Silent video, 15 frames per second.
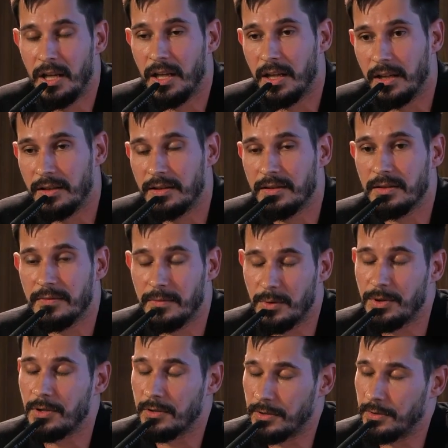And
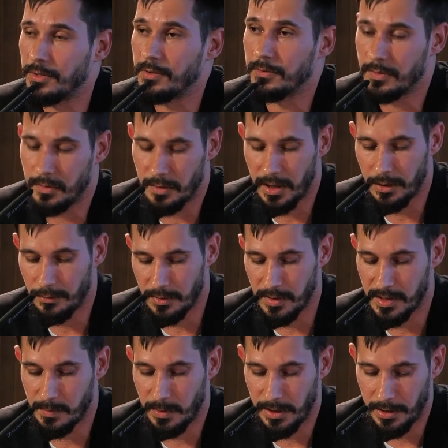unfortunately, you also had to
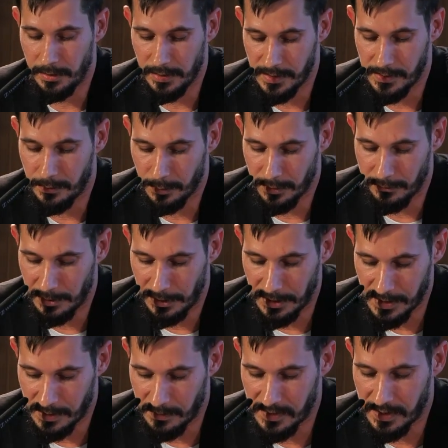explain this to the
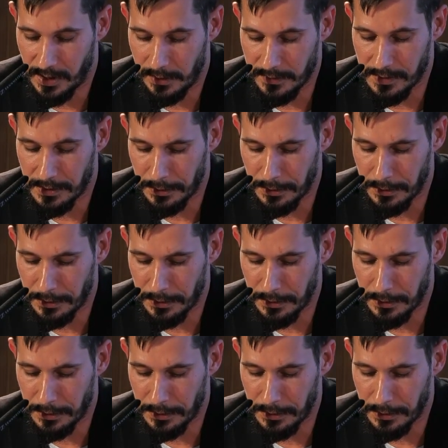workers themselves.